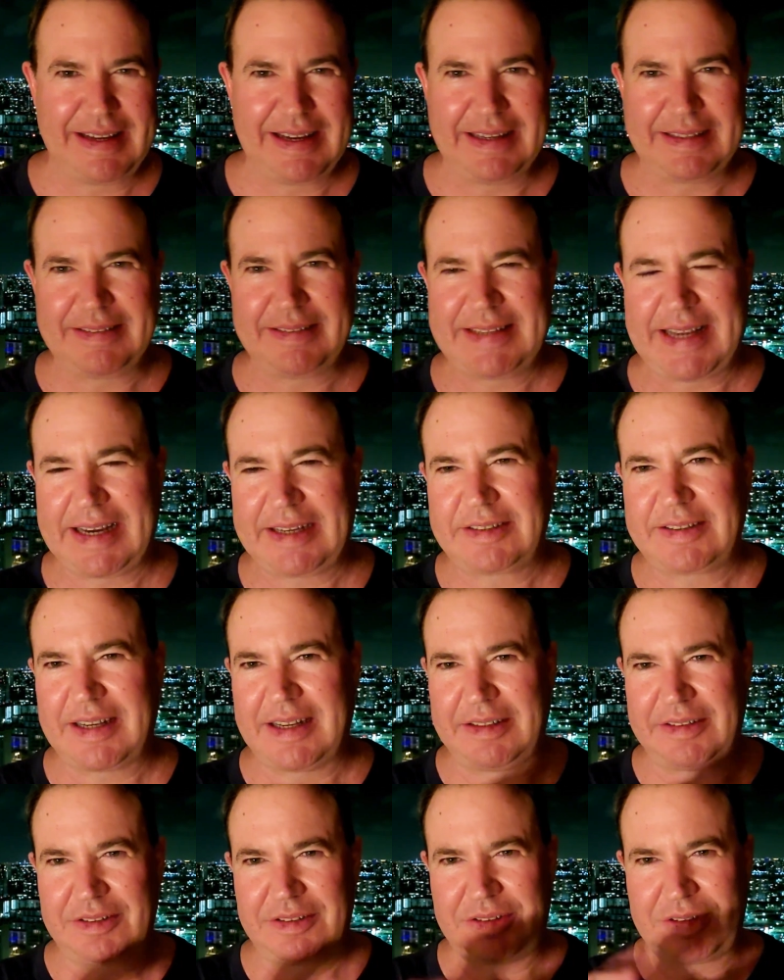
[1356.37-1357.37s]
it takes
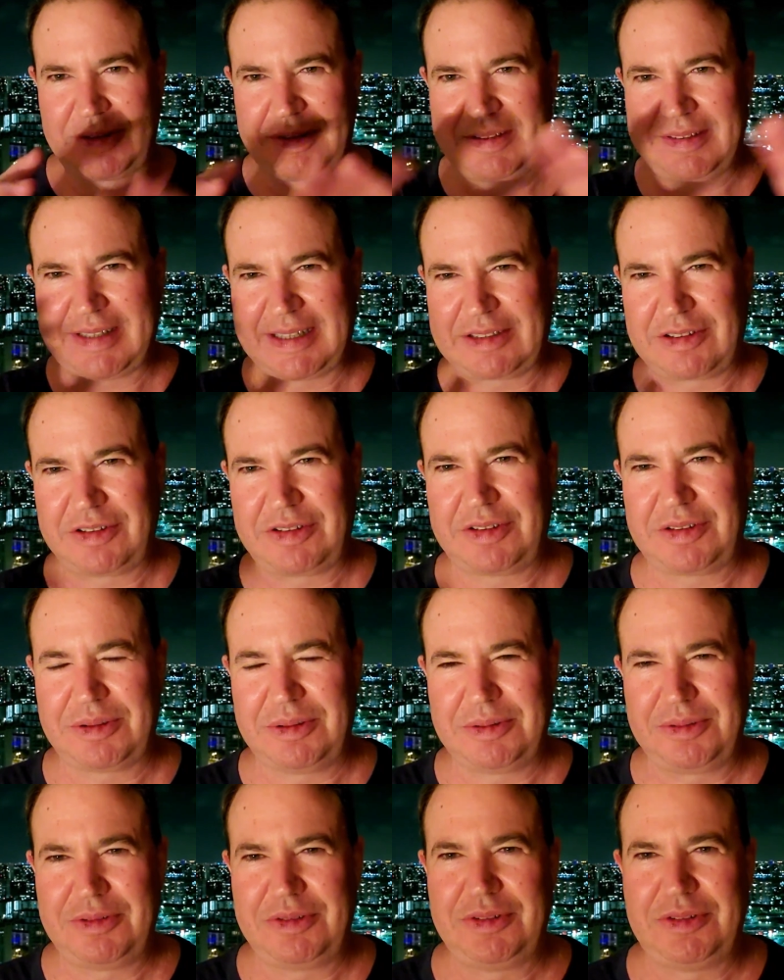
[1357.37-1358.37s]
on so it's like
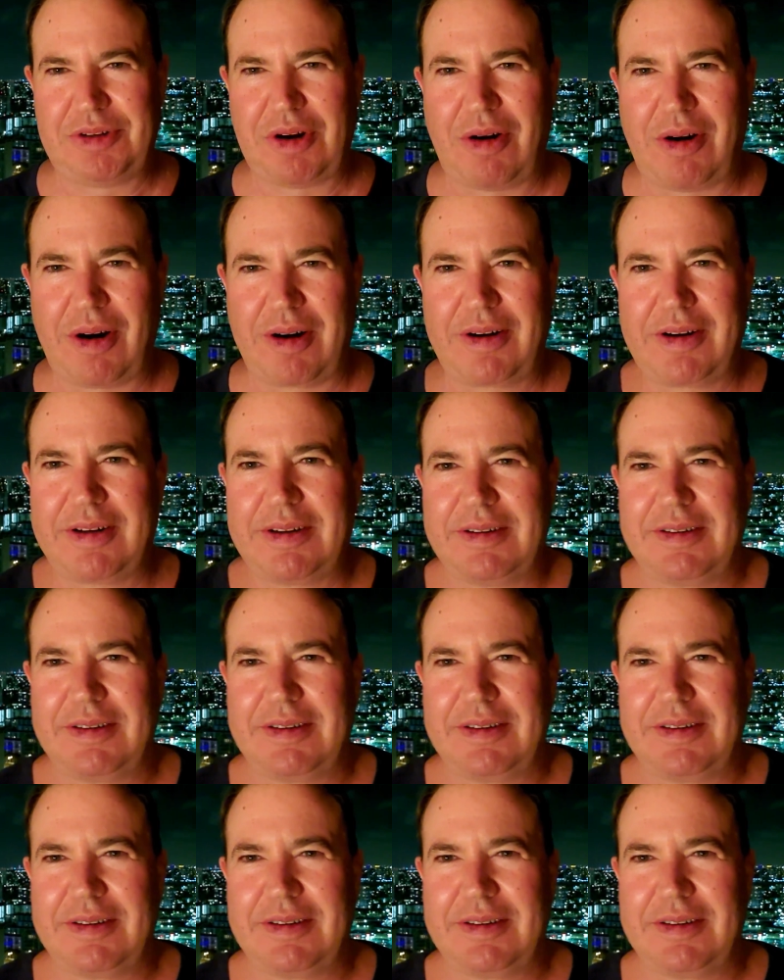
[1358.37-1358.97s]
so dark